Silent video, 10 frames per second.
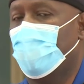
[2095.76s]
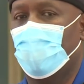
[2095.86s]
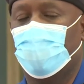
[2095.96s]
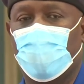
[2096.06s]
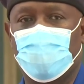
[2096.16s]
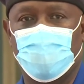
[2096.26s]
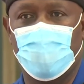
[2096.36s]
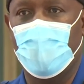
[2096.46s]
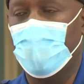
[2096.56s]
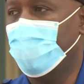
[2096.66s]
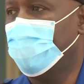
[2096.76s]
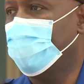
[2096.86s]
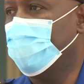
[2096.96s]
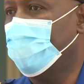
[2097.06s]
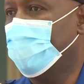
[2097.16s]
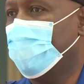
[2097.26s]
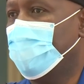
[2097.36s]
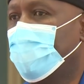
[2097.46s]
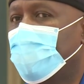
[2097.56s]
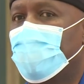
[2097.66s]
from today.
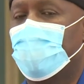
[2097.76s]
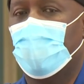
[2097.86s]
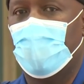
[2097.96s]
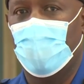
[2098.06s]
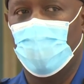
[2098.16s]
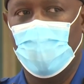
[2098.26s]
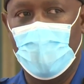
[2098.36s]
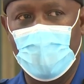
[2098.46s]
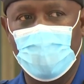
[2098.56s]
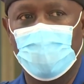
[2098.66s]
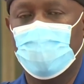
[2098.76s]
I would like